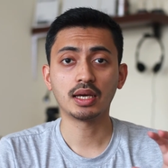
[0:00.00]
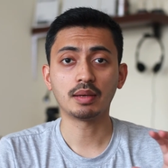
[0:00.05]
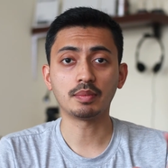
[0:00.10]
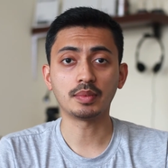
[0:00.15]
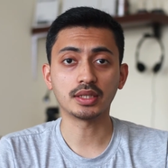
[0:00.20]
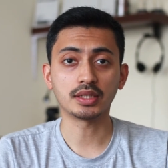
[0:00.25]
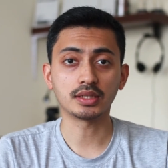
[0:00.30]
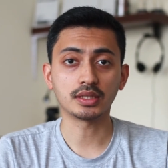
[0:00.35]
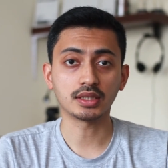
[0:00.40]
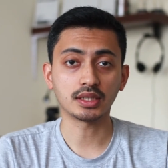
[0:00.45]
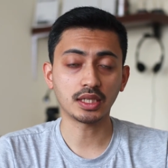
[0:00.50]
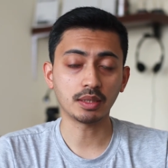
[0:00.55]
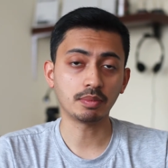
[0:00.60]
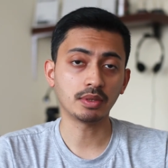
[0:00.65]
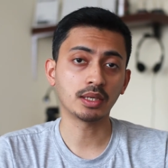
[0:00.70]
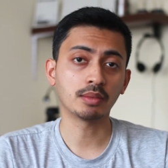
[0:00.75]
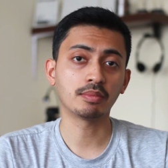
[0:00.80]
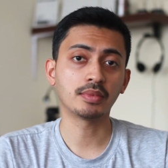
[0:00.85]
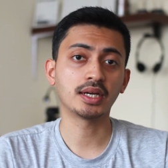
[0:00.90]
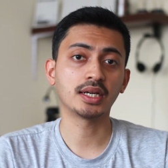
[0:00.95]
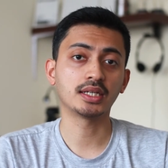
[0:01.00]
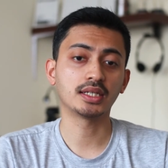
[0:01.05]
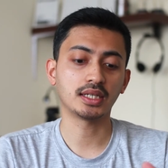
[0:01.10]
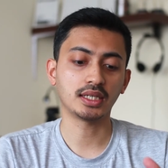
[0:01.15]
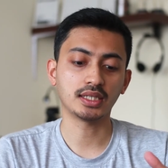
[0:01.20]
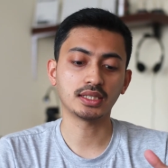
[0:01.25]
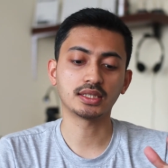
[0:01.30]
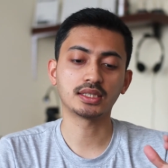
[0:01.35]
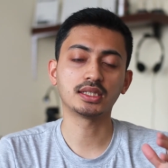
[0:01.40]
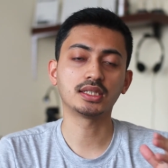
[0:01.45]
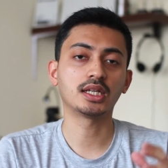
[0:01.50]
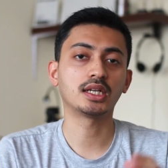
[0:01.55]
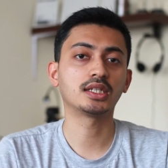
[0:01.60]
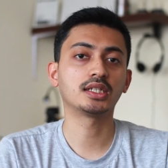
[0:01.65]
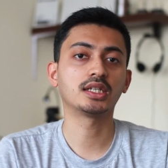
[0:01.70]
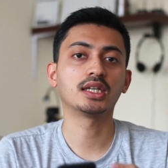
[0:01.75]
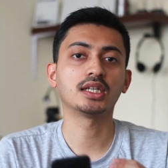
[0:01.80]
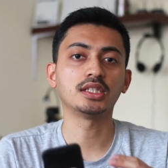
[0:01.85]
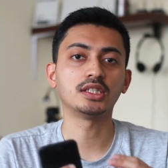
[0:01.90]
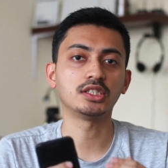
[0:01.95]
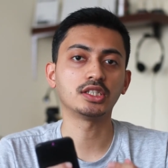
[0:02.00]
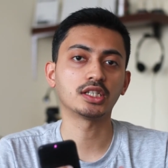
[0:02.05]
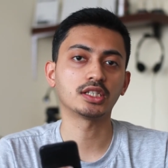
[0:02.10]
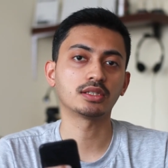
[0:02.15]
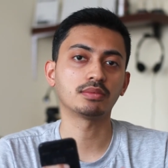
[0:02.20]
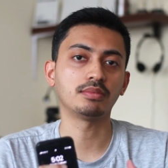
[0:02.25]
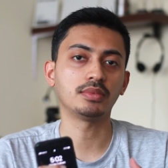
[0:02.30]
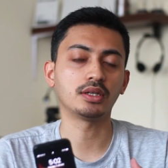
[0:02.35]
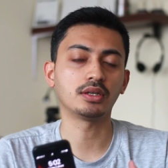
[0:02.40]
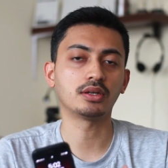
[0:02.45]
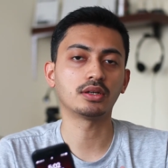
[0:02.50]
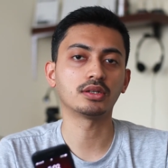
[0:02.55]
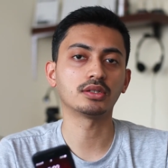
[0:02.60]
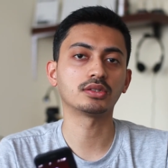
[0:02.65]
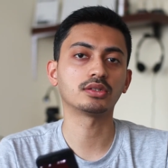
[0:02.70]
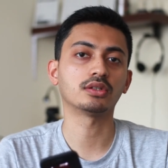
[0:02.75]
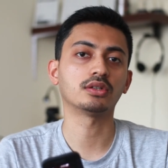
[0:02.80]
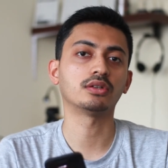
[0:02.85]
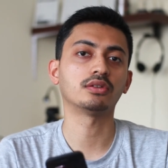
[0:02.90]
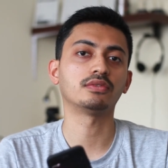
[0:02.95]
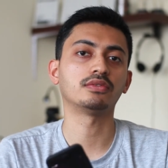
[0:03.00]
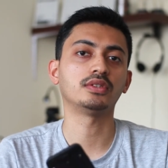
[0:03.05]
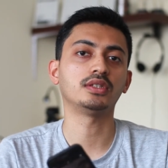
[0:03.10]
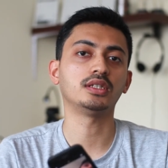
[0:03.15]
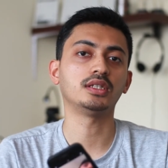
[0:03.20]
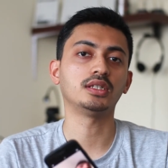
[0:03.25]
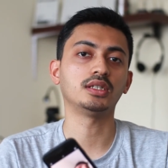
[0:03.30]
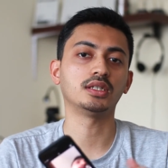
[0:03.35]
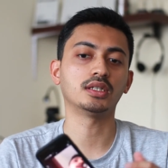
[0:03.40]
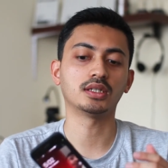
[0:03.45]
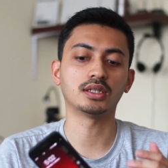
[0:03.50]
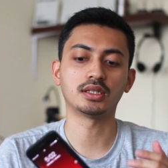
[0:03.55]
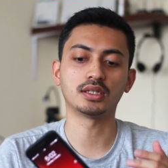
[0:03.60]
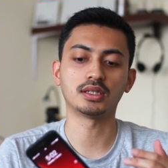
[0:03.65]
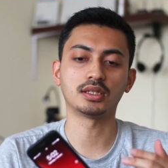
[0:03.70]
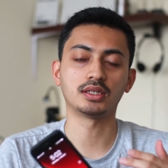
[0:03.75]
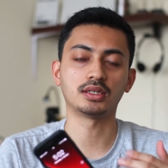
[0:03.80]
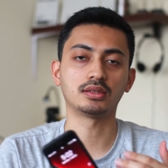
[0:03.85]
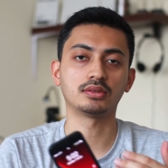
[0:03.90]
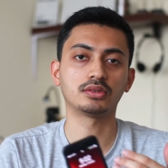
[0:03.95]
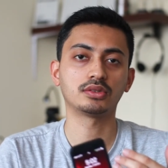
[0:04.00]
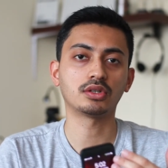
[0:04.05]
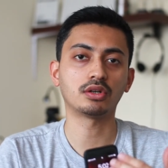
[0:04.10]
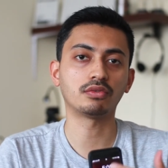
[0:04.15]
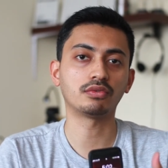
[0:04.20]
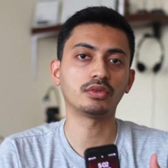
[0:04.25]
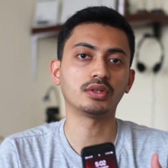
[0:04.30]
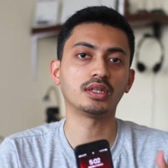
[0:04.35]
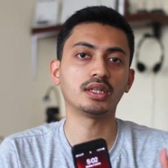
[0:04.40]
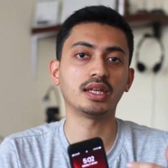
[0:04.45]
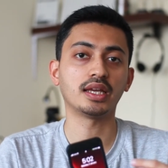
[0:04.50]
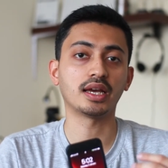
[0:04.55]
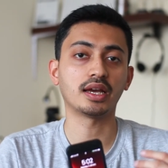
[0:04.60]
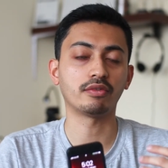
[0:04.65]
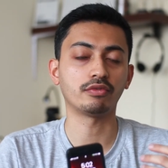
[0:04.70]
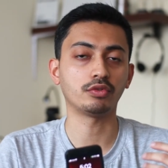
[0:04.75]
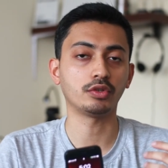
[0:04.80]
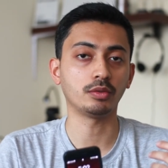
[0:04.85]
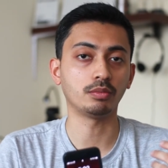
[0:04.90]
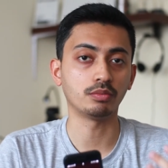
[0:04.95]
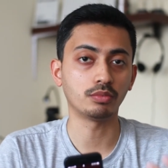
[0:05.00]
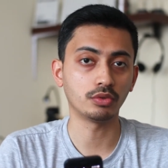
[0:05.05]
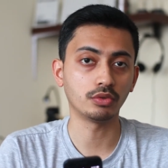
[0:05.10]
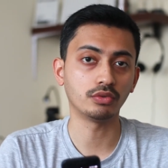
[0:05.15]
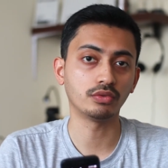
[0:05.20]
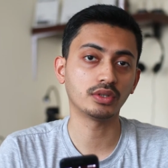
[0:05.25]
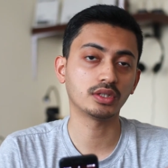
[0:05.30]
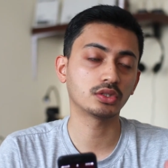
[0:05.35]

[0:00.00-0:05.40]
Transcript: But keep in mind, it's not just because of the software they have to improve.